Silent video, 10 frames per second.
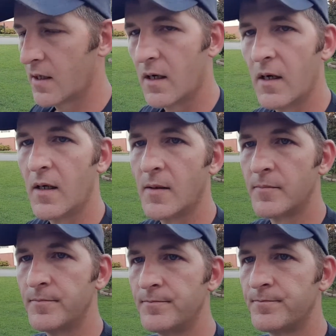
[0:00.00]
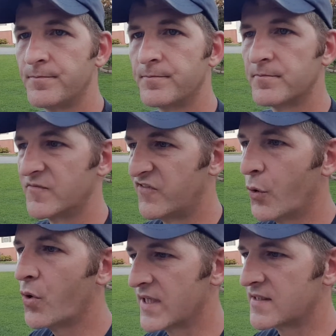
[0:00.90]

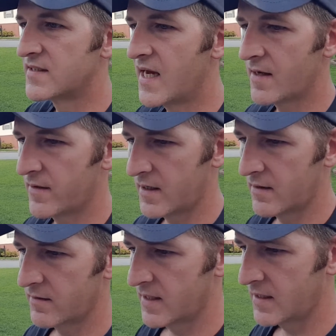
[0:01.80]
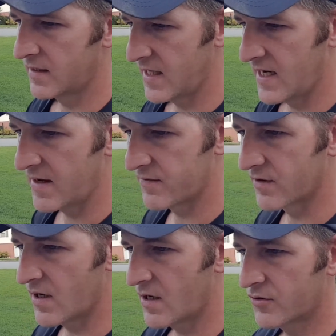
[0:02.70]
voids down there that after the
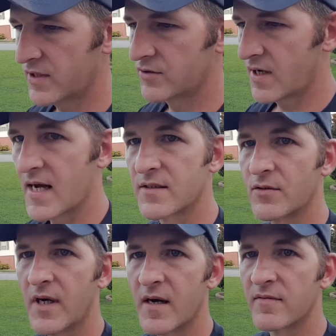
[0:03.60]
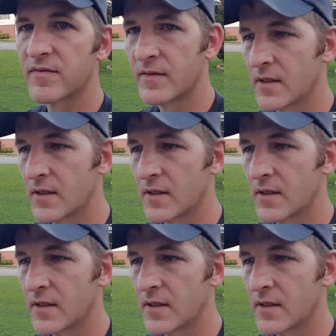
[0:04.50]
concrete dries, you'll have